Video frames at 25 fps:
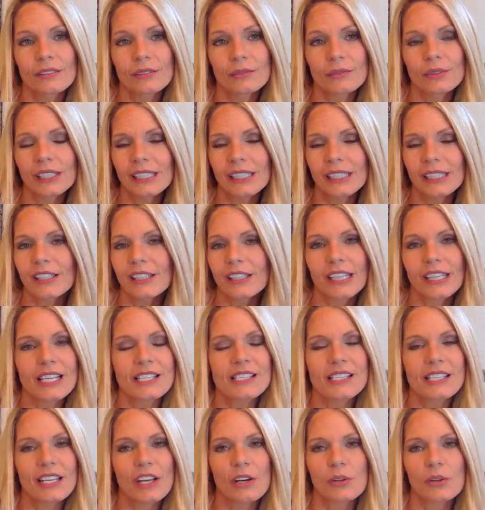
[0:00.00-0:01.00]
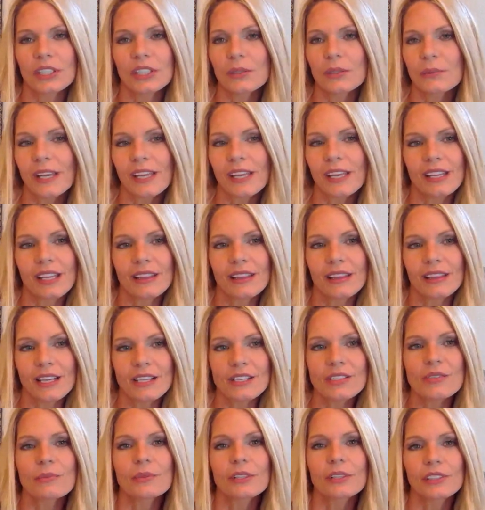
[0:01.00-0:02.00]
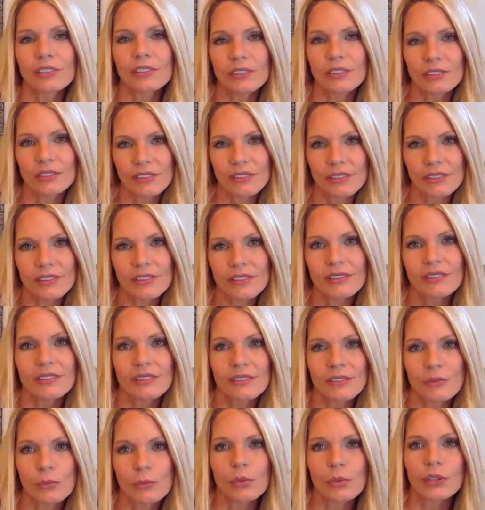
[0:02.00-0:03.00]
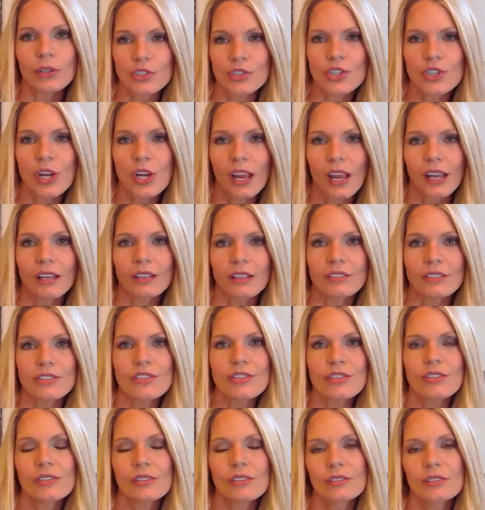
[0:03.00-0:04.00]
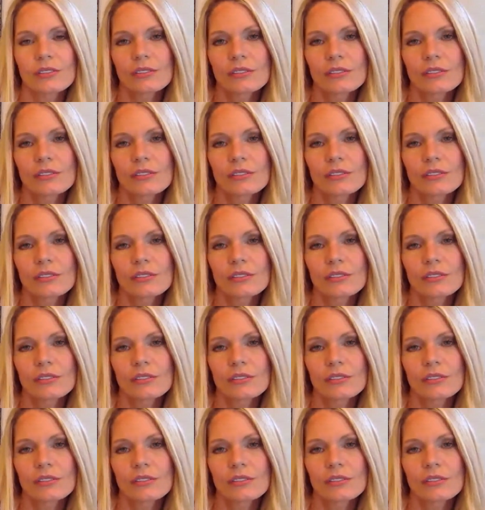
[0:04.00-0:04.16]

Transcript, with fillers: Really good. It's the only way that things will change.